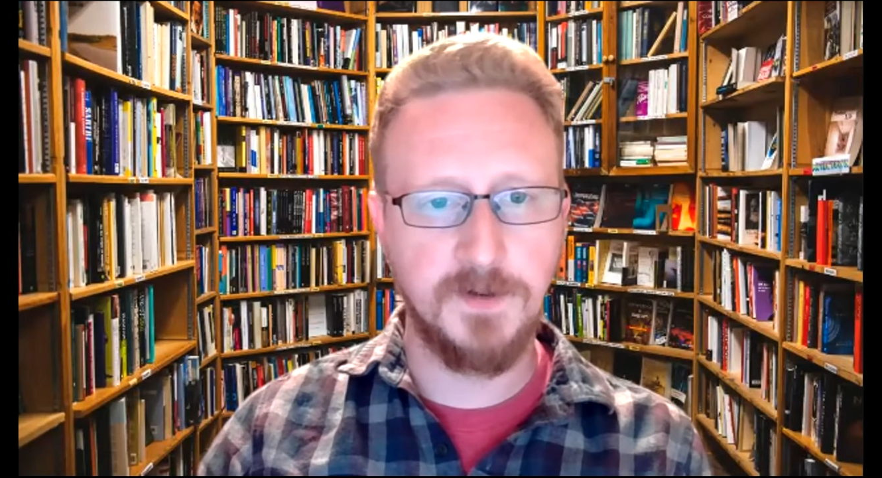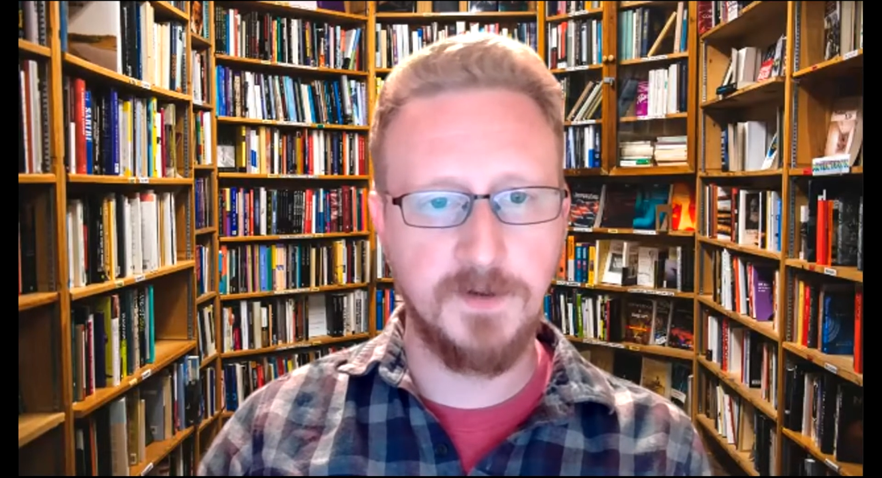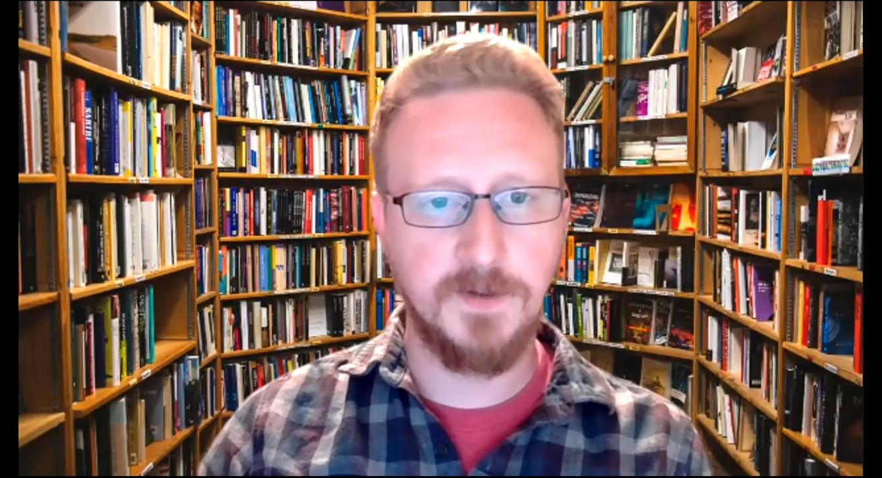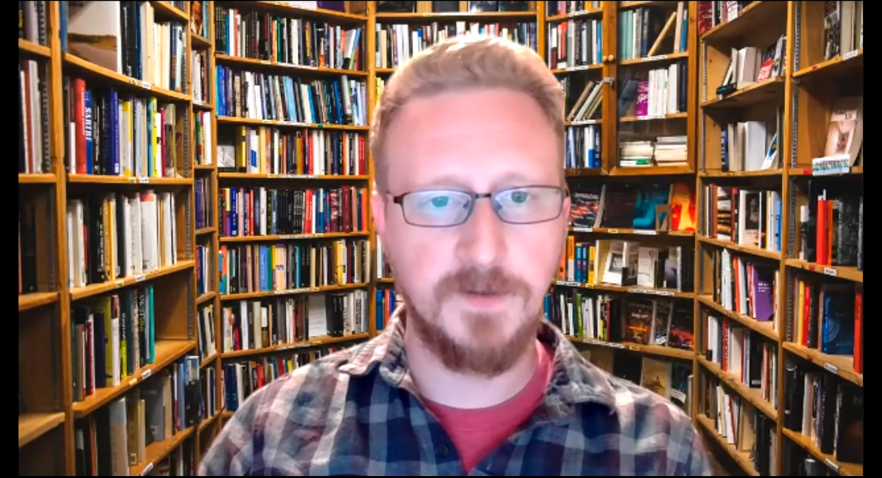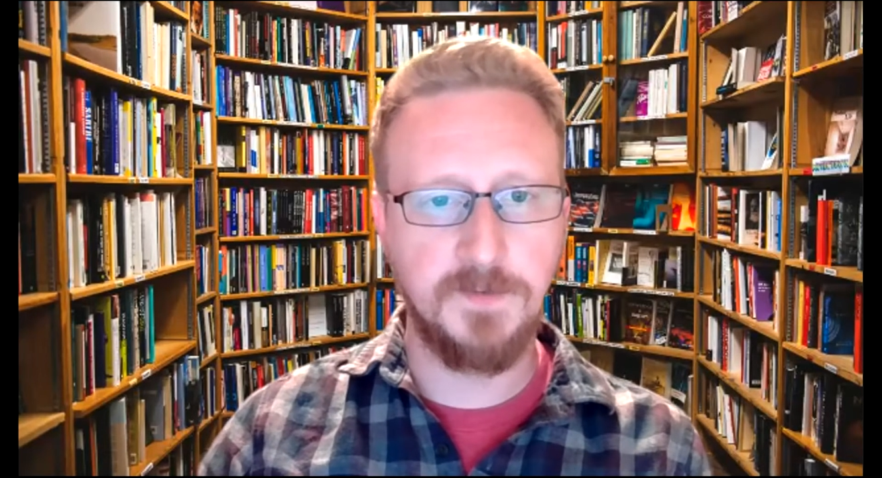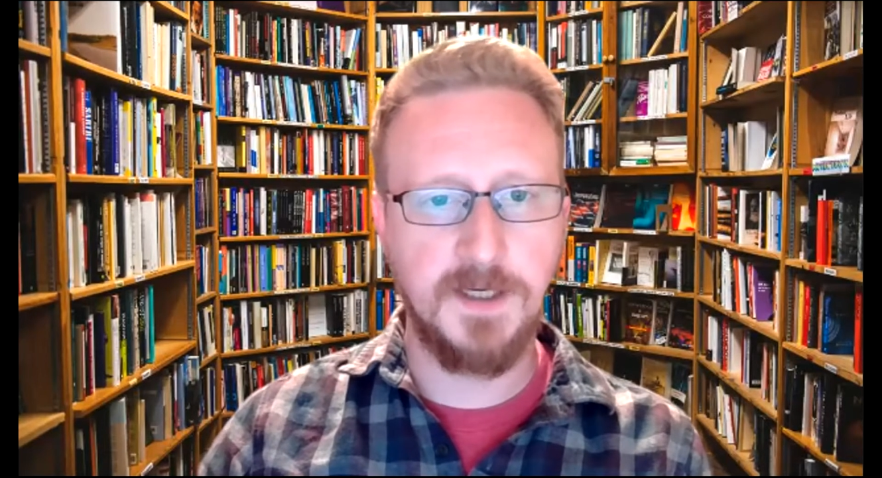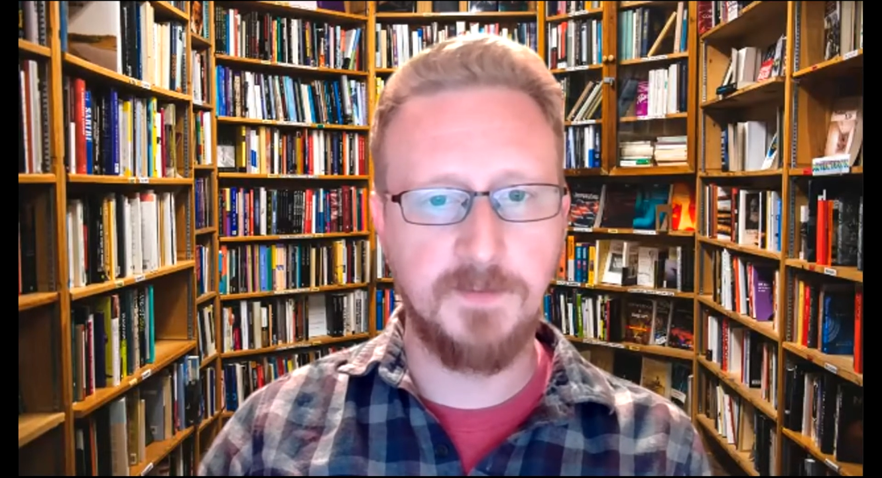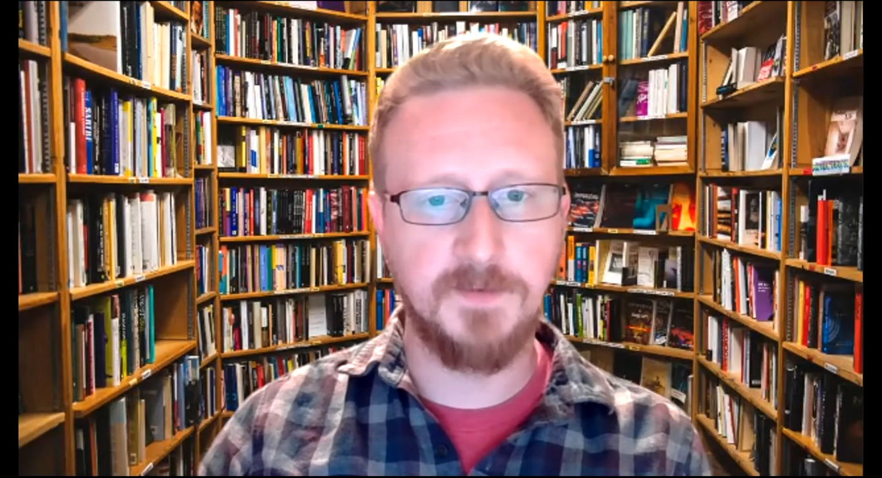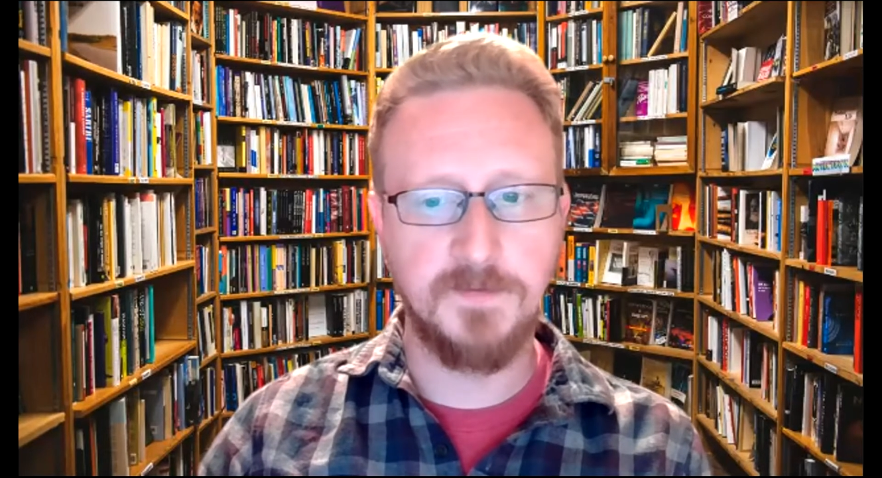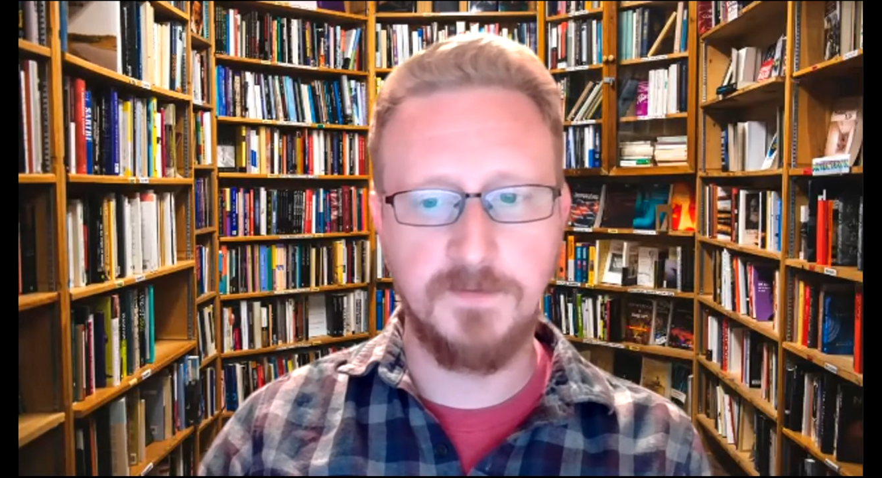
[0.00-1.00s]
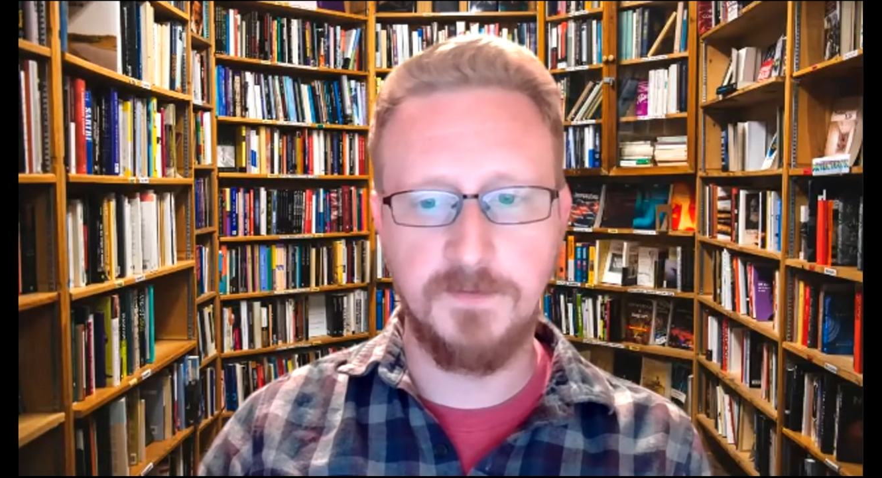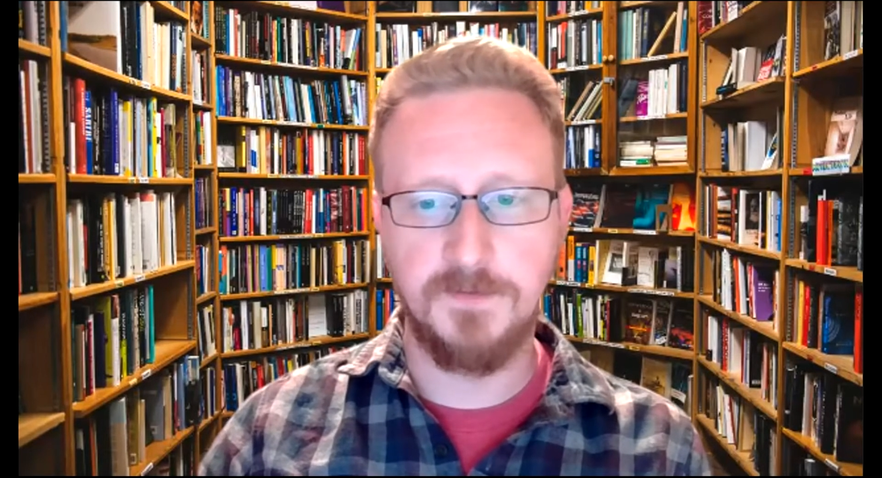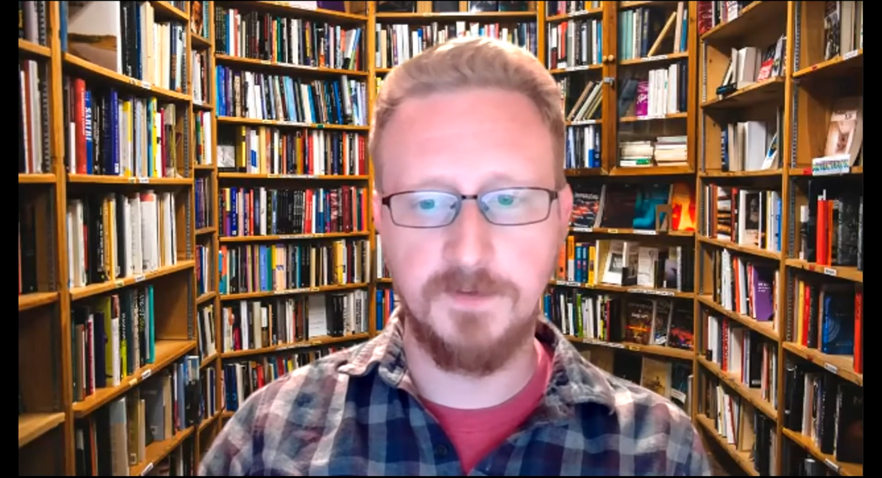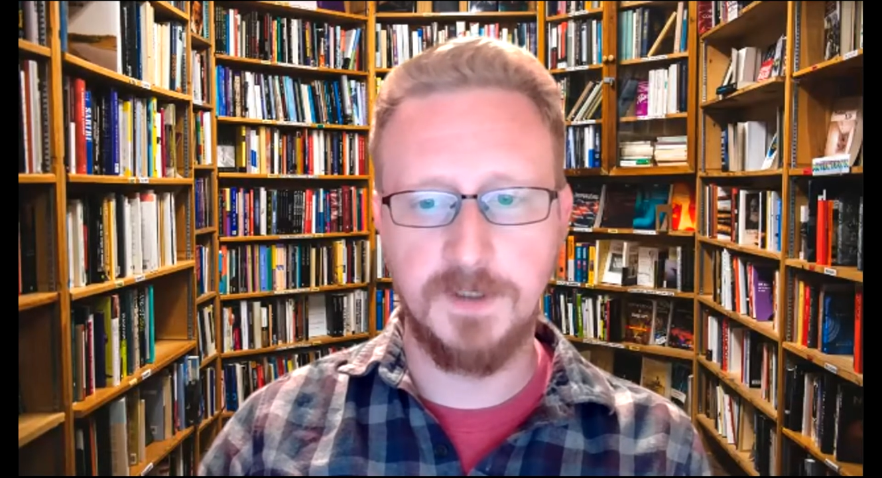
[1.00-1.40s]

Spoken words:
going to be able to